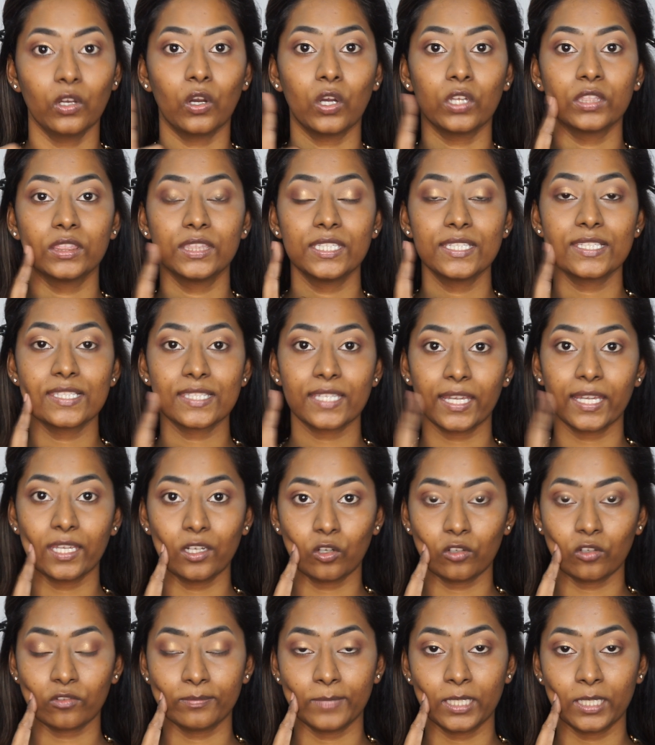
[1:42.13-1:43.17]
On this side
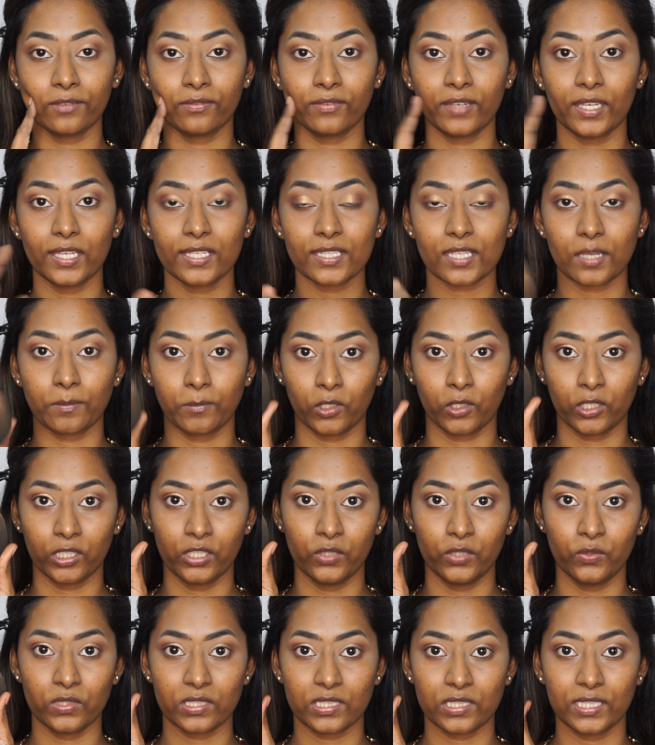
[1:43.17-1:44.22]
of my face, I'm gonna
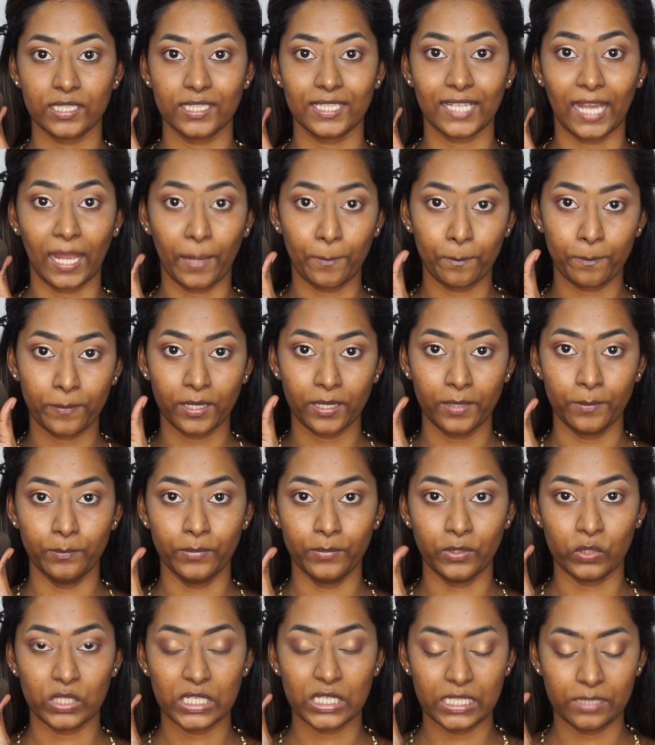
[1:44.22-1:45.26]
use the damp
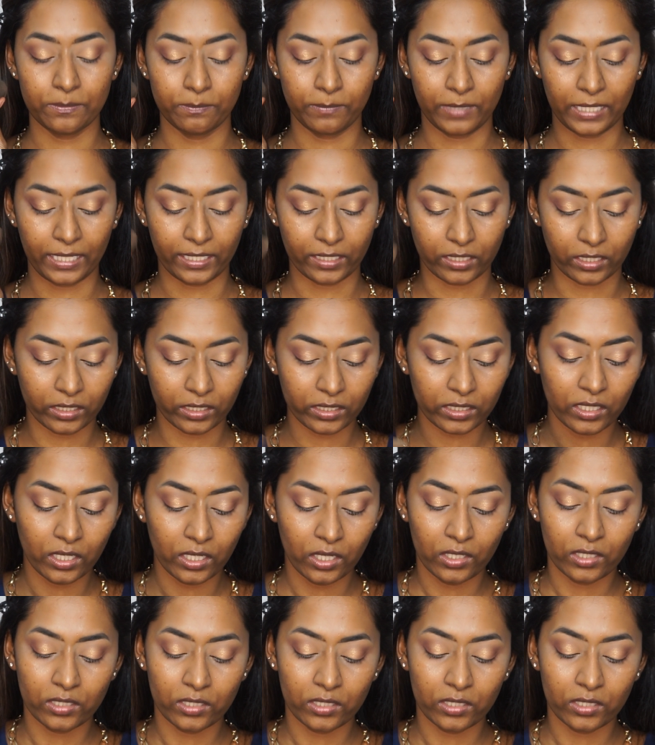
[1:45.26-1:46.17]
beauty blender.